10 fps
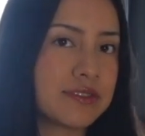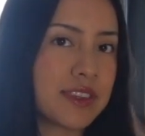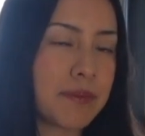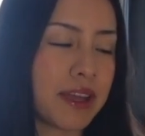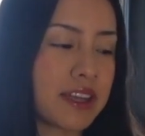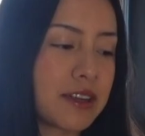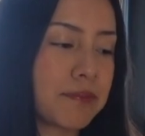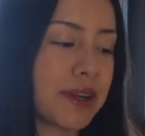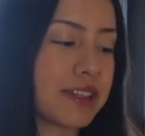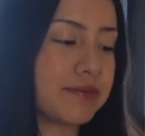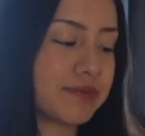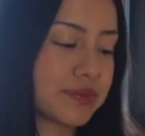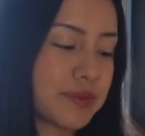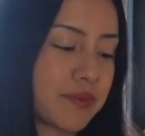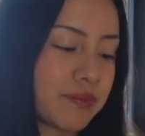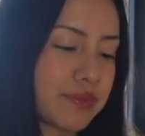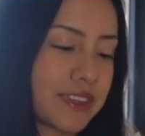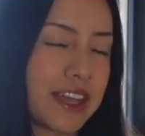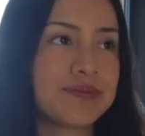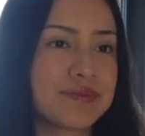the bank, but yeah.